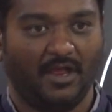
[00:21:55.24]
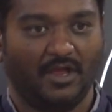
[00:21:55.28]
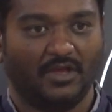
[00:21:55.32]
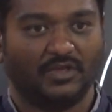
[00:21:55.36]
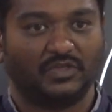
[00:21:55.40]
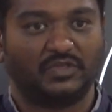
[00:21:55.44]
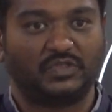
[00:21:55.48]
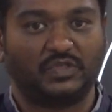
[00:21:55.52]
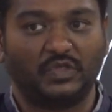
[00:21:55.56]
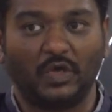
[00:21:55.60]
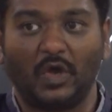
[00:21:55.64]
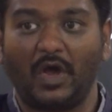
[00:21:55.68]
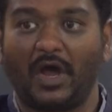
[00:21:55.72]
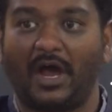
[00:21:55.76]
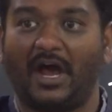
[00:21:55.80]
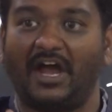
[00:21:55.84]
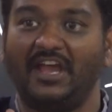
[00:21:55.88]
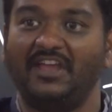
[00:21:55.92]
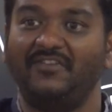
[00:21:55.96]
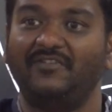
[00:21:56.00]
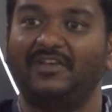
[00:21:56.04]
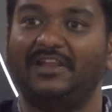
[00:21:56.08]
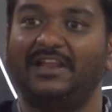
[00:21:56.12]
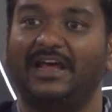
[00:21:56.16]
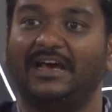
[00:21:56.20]
So
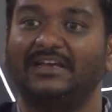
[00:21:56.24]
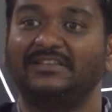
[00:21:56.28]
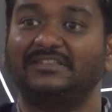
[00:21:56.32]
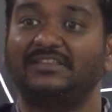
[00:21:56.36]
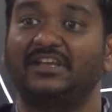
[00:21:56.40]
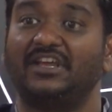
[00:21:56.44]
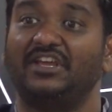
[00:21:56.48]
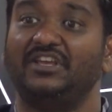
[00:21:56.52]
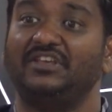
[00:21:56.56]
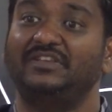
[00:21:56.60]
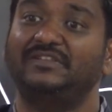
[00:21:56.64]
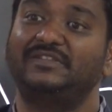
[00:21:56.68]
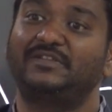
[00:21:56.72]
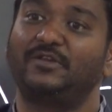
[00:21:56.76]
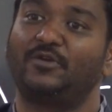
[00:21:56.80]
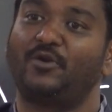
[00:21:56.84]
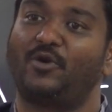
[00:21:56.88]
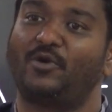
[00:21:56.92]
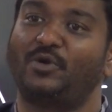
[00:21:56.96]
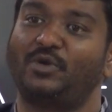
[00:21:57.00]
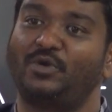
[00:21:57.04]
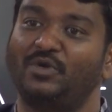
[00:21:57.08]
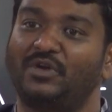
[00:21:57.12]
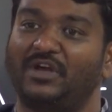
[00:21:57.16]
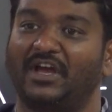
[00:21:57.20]
I will ask
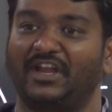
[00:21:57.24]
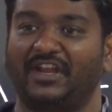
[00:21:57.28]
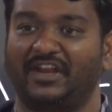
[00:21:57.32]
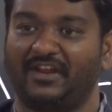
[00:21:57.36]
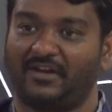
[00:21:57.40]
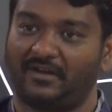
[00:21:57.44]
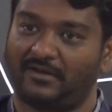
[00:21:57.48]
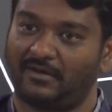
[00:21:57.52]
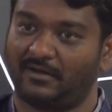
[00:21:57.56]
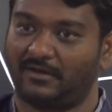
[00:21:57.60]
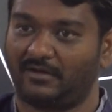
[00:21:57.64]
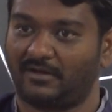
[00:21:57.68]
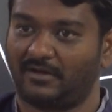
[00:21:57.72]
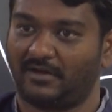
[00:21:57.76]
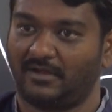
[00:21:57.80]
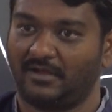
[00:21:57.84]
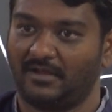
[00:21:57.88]
ISRO to connect it.